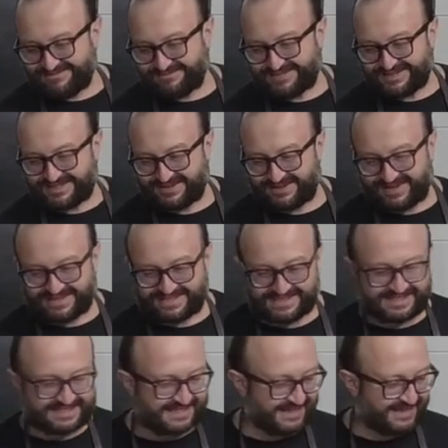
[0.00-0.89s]
So I
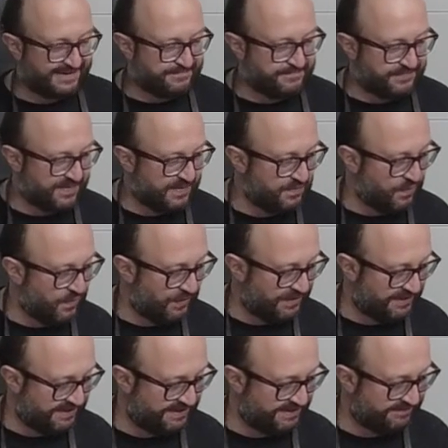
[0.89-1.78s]
just
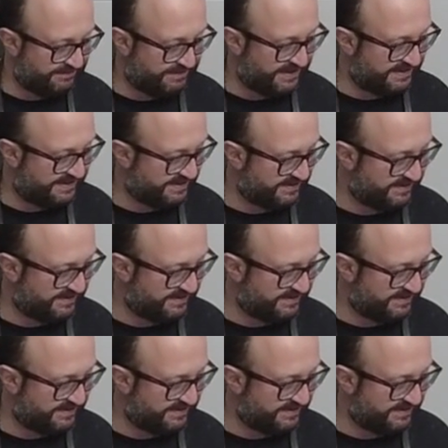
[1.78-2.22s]
avoided it, but